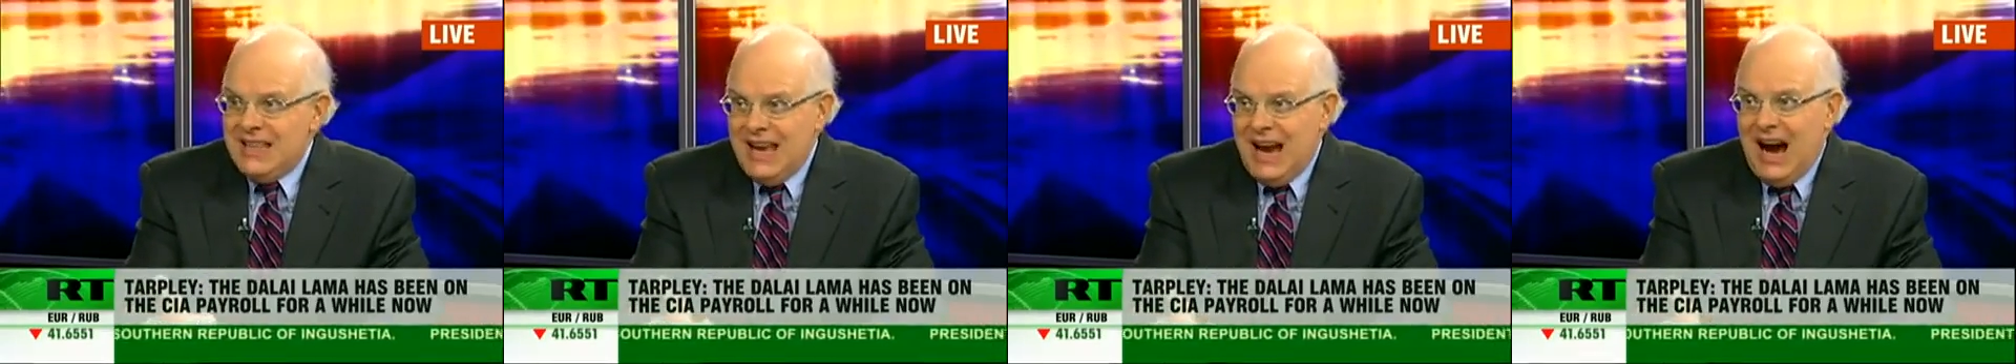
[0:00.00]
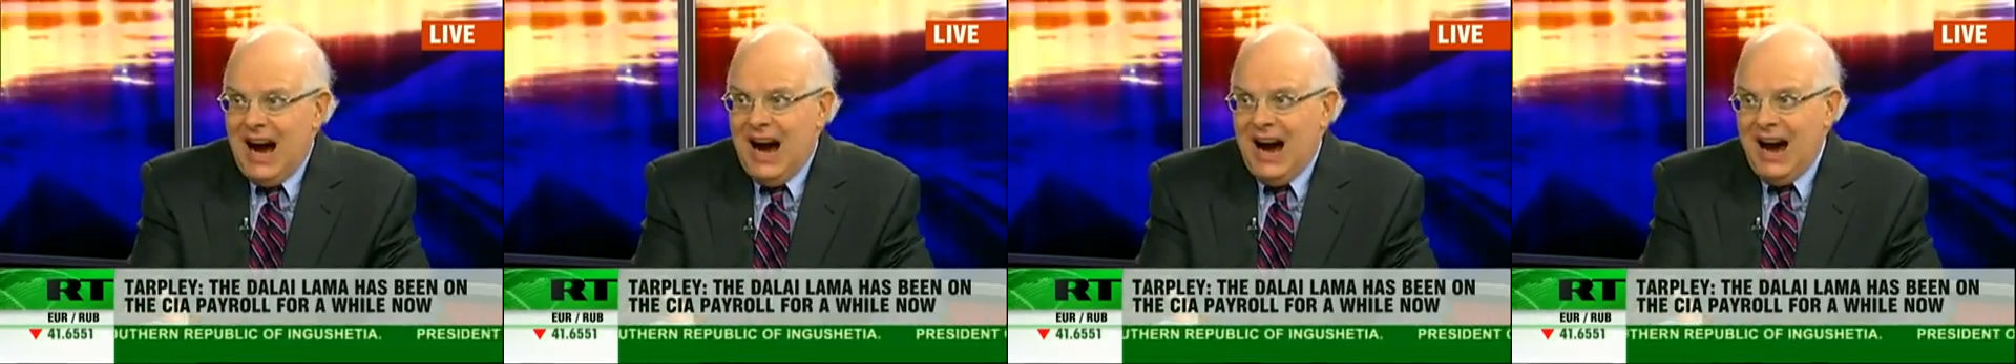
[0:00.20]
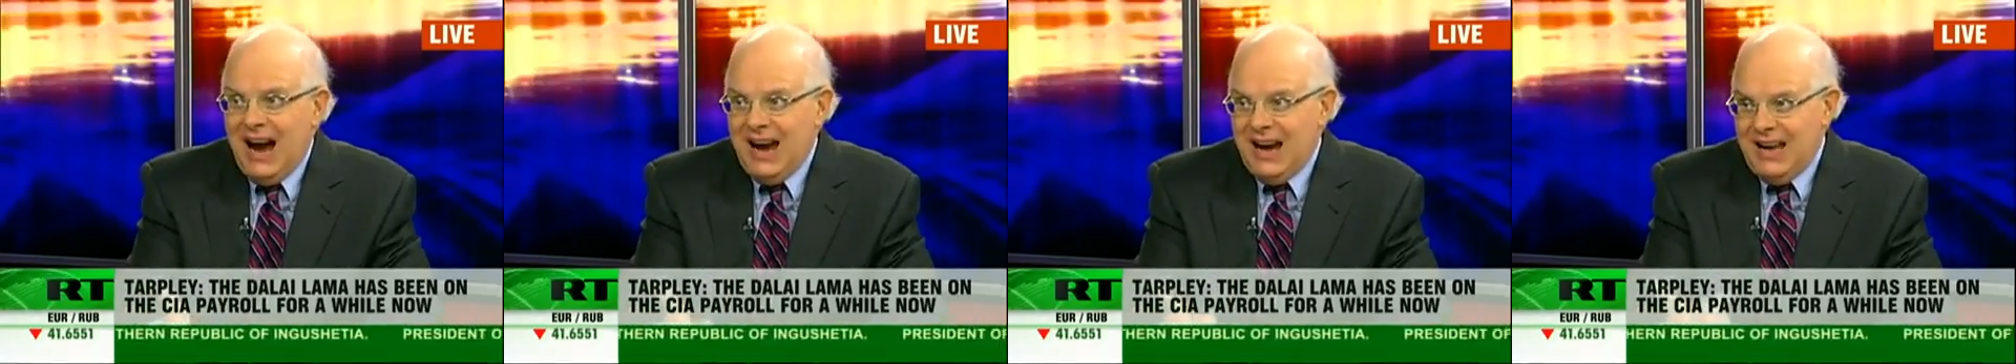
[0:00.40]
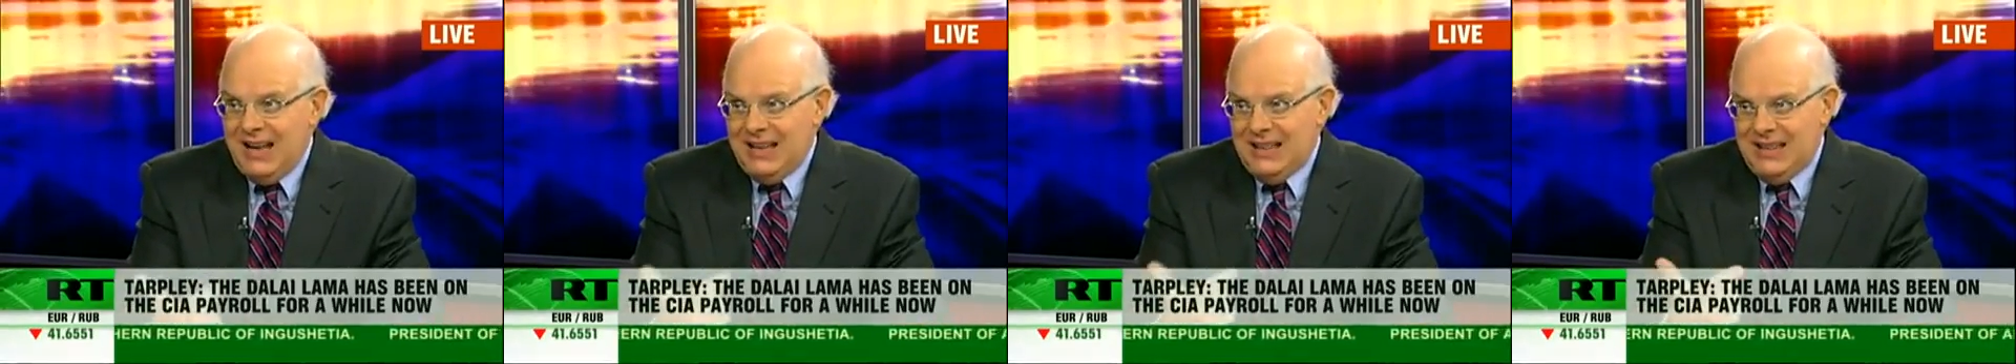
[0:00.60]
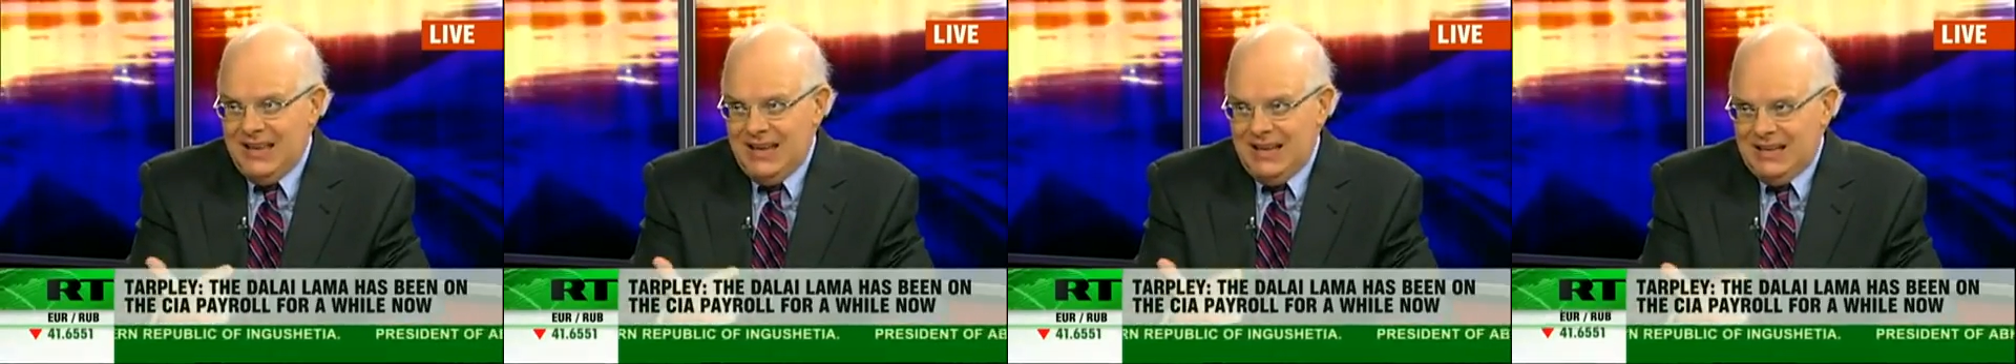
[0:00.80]
The
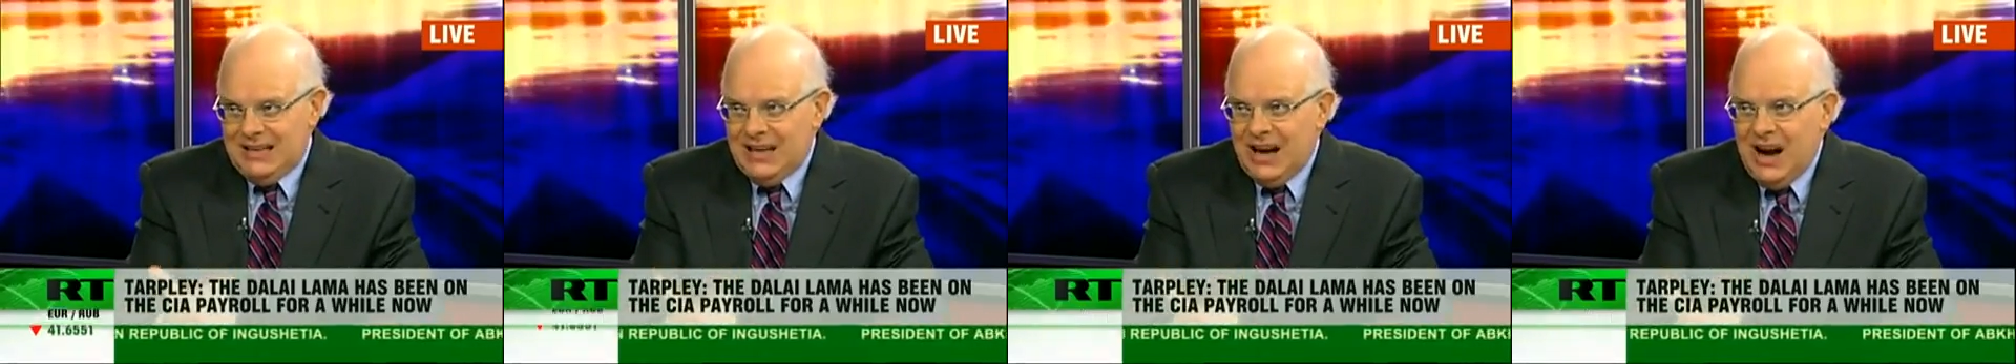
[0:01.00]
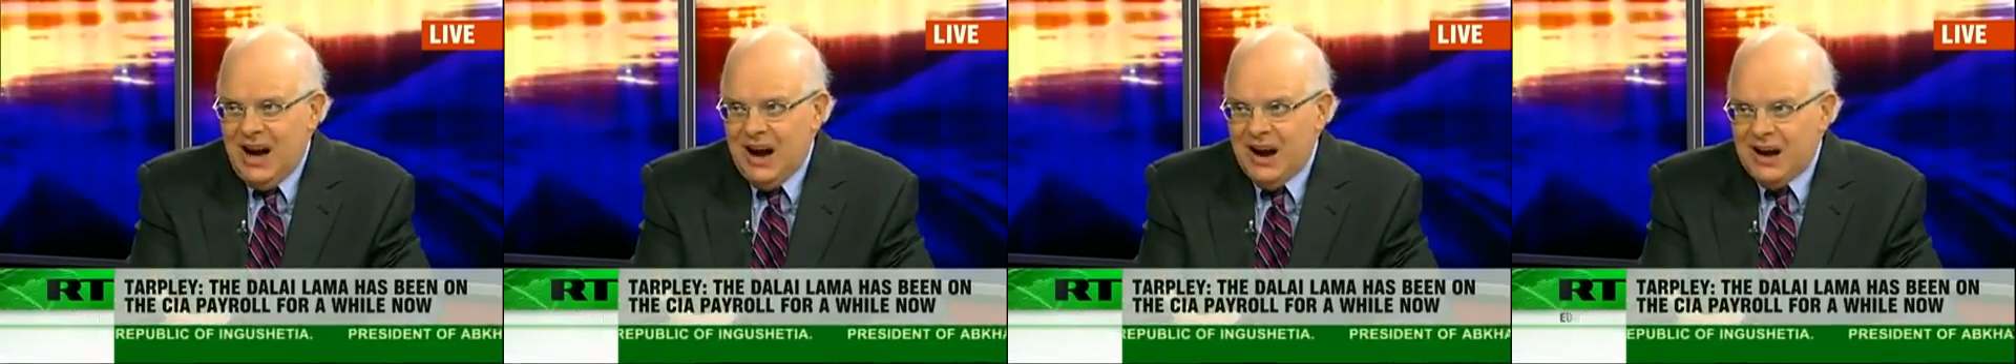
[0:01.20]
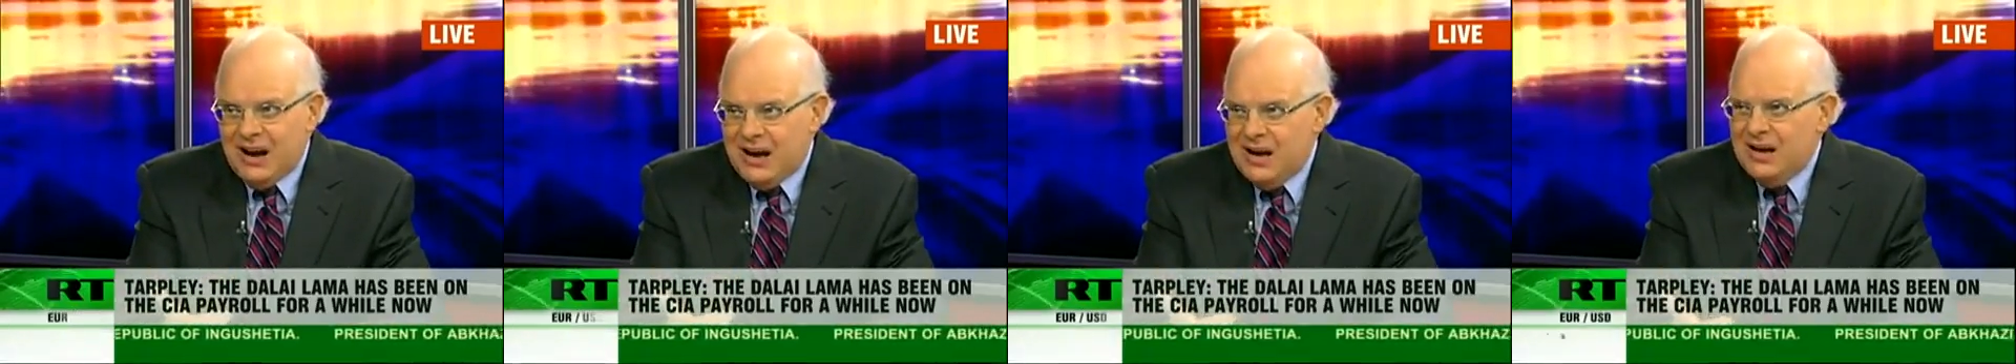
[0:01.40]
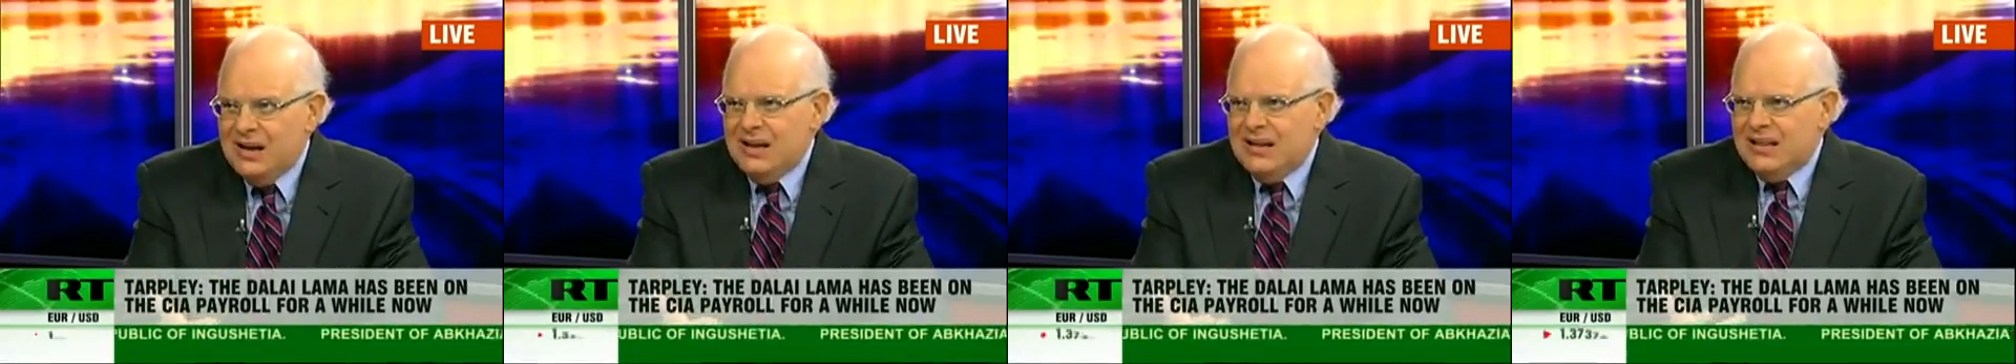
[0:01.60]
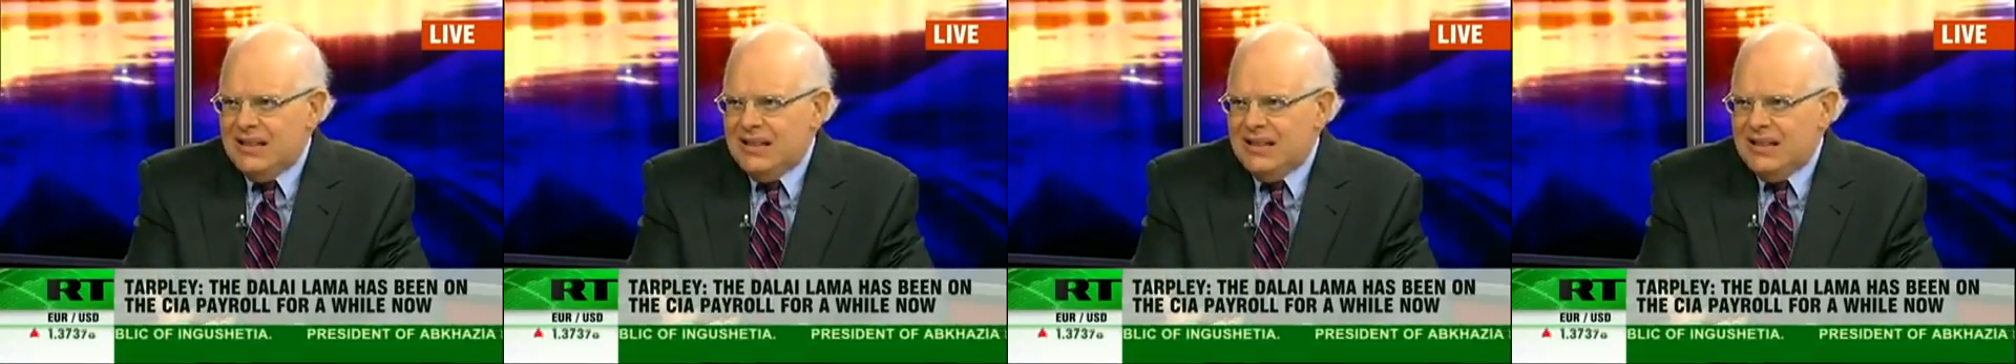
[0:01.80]
eye, the tongue,